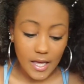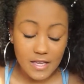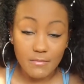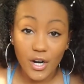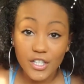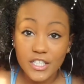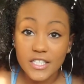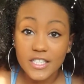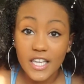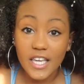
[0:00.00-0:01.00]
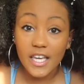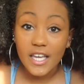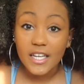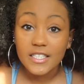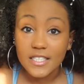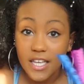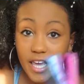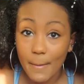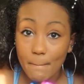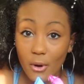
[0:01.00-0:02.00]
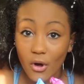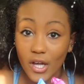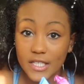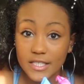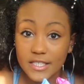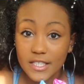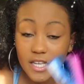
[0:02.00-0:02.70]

Emergency tampons.